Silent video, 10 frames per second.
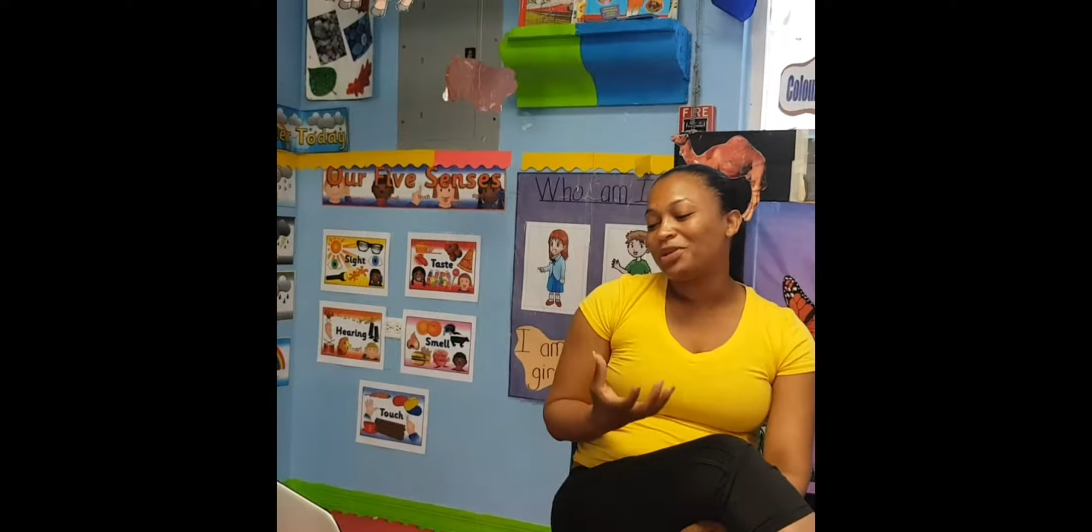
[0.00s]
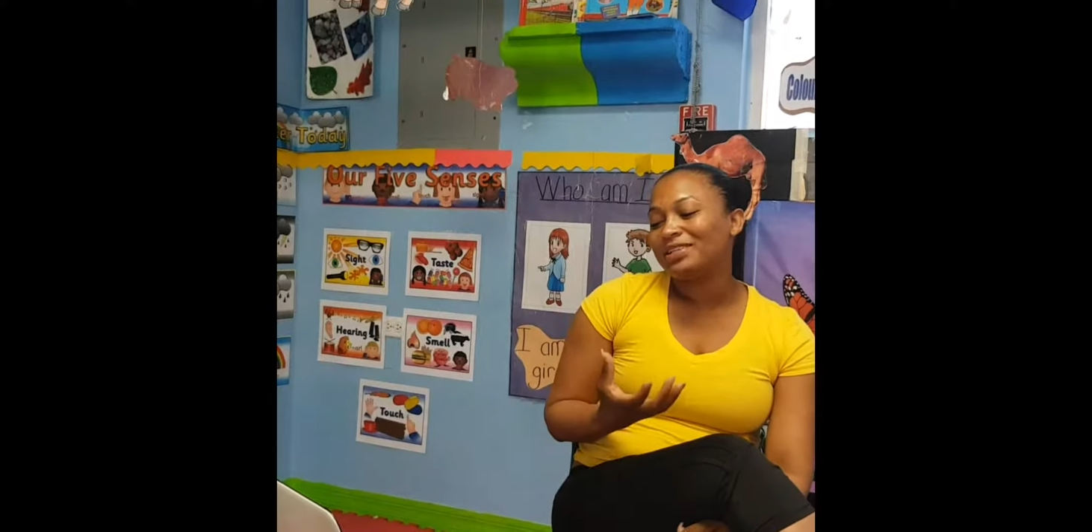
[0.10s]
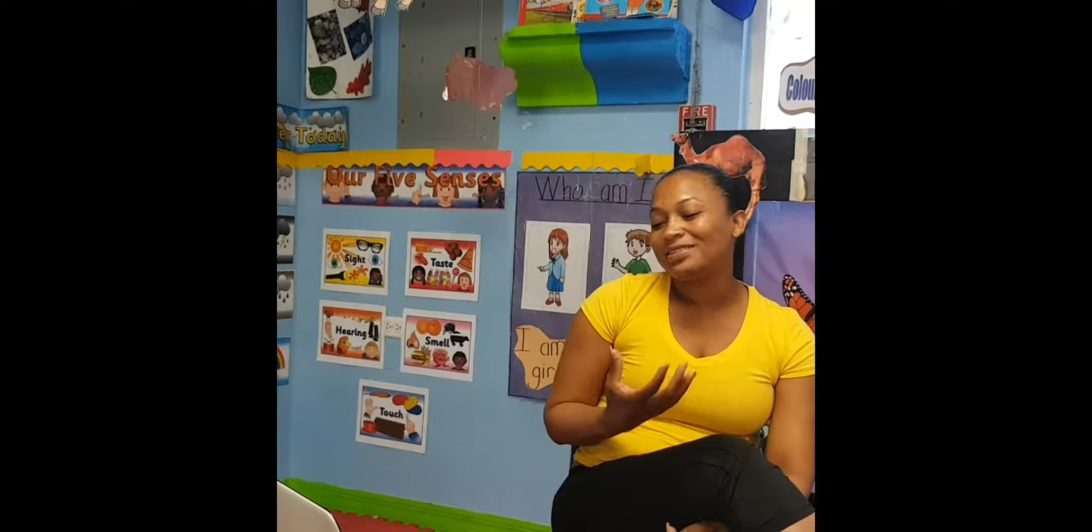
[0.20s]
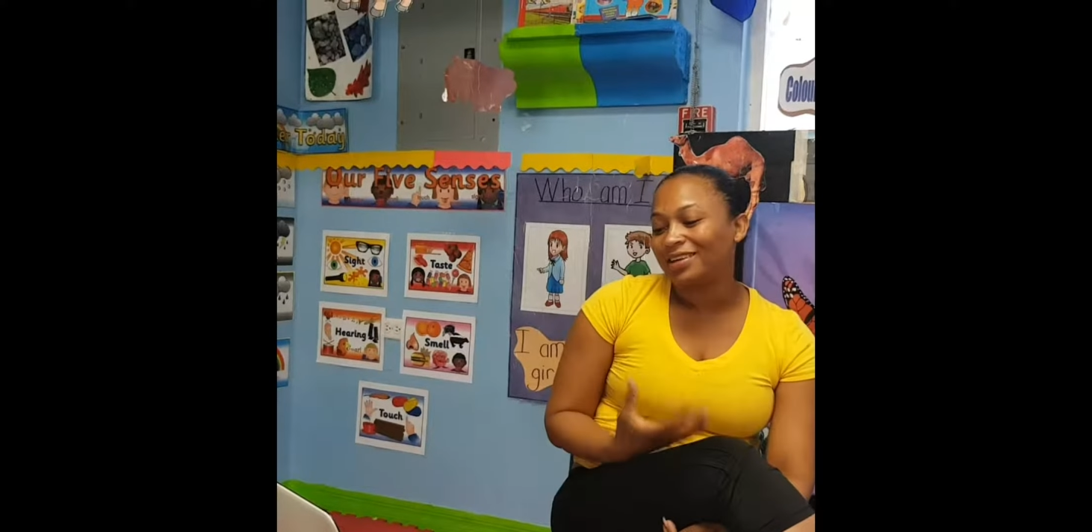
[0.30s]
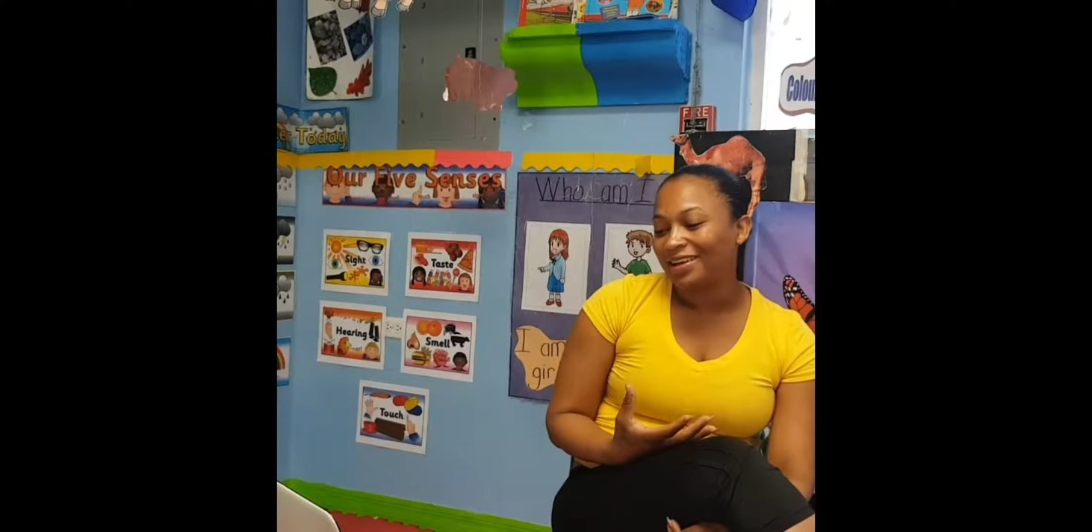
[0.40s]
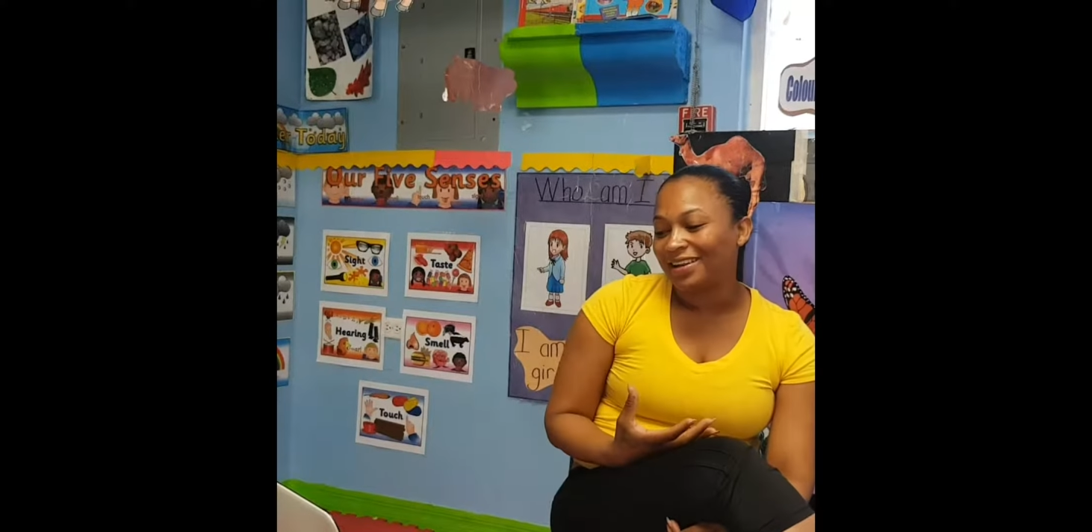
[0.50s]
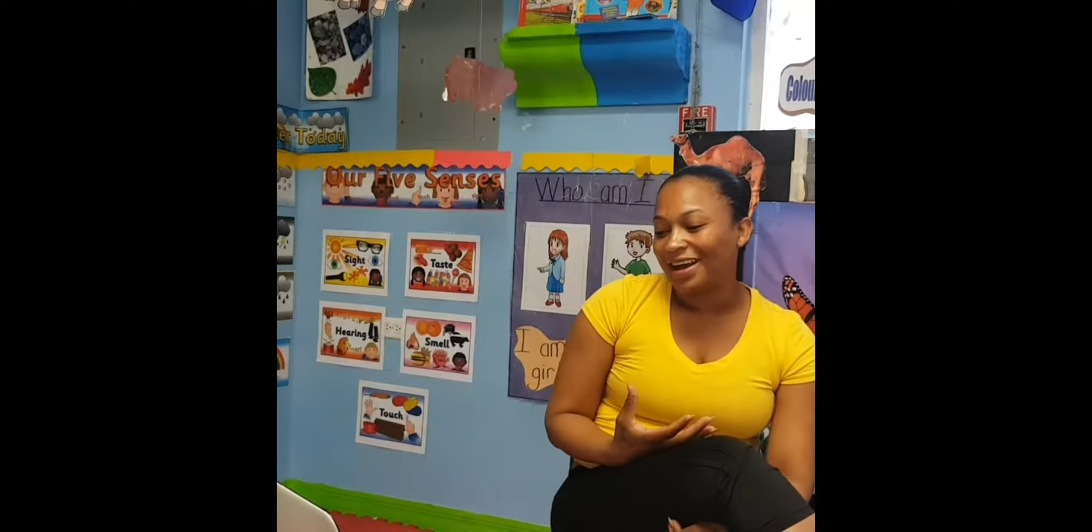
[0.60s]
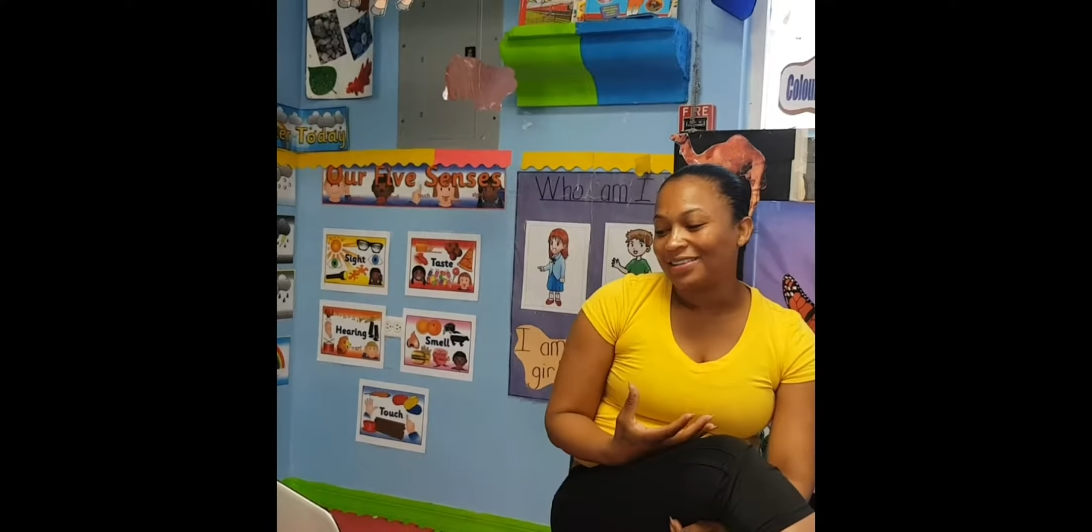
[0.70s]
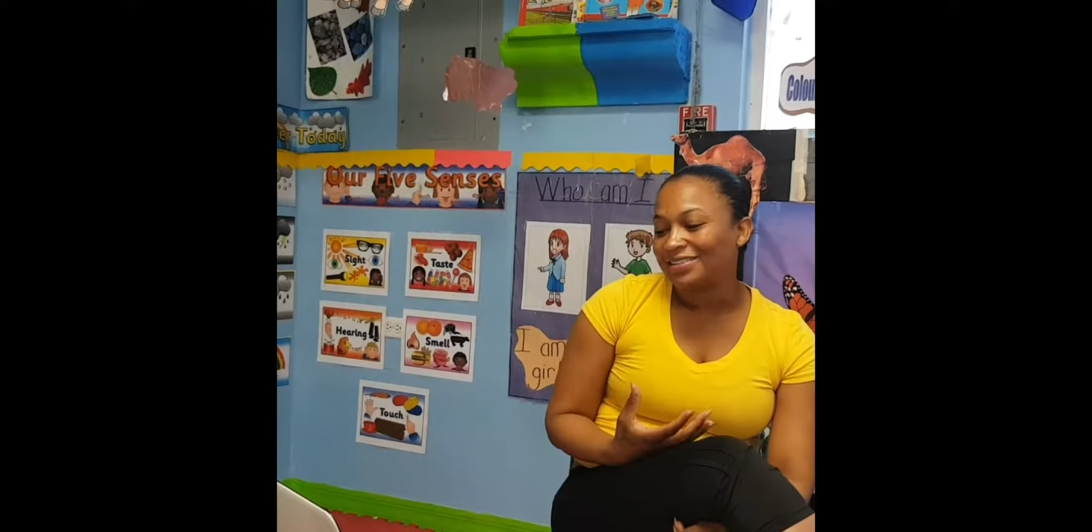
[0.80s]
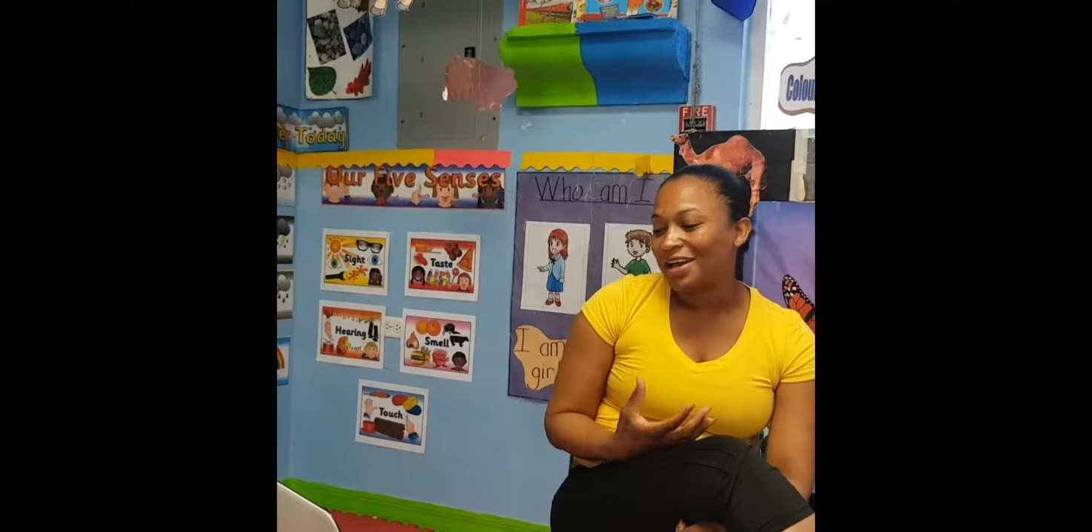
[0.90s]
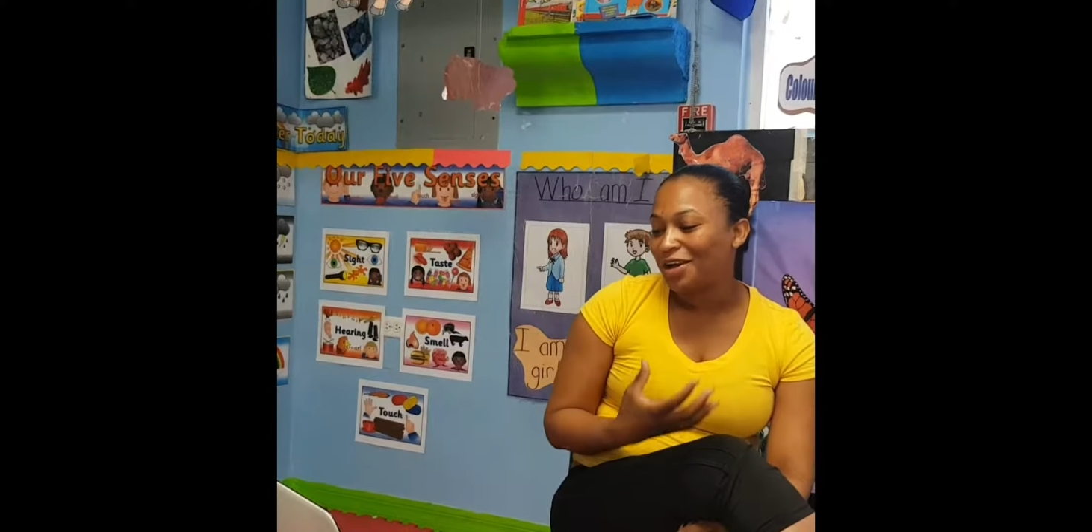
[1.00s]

what he's saying that